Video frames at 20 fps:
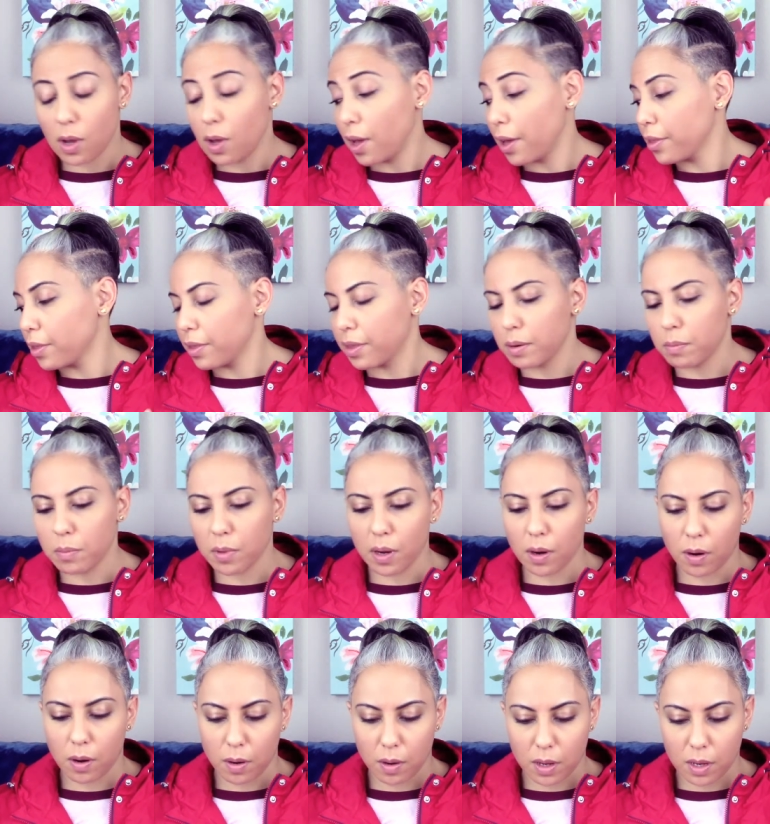oh, other than
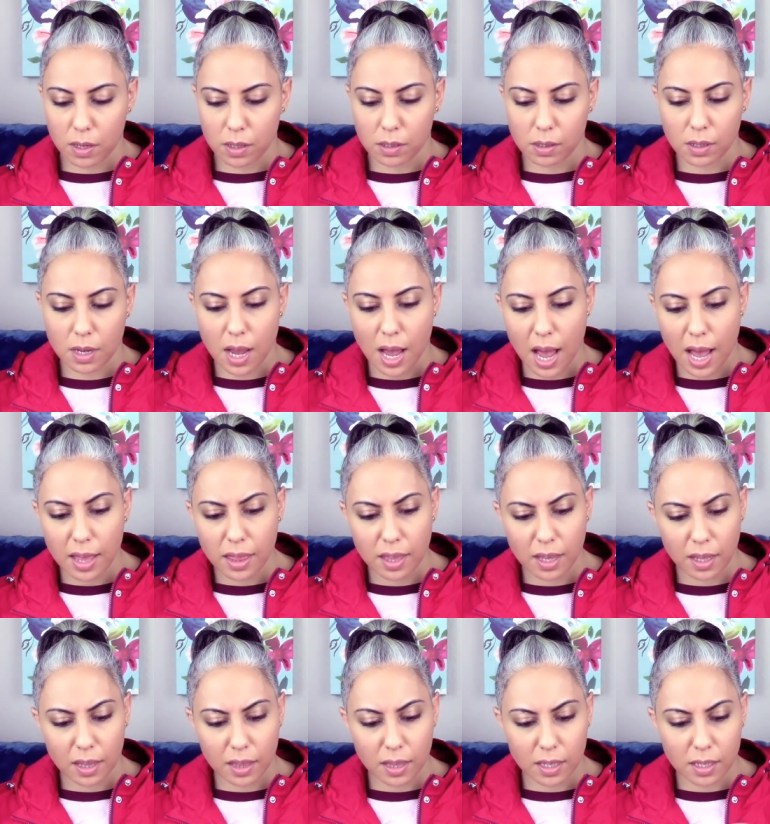Mirra, because I
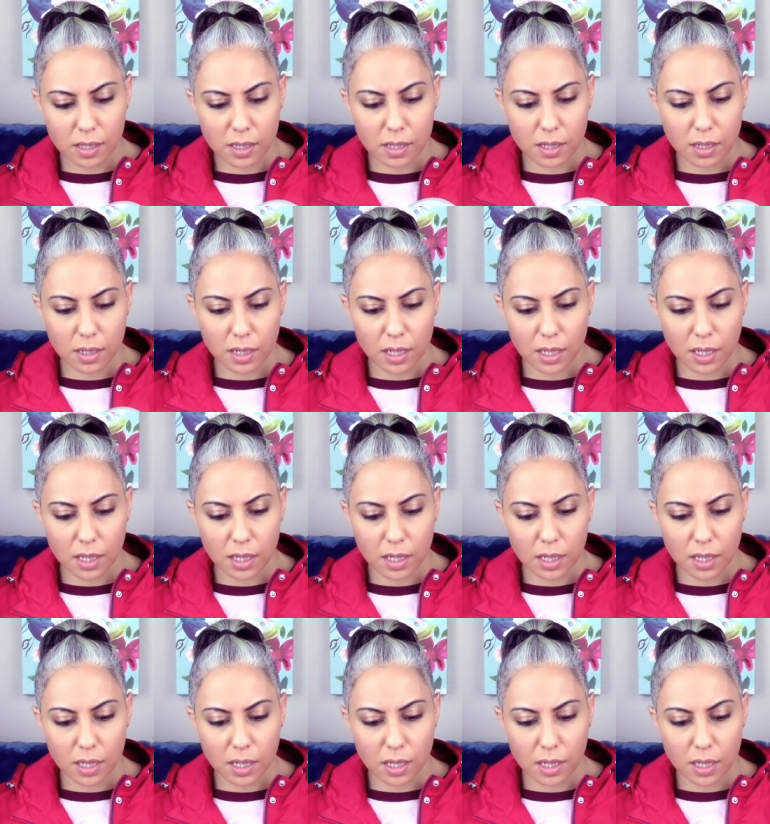think this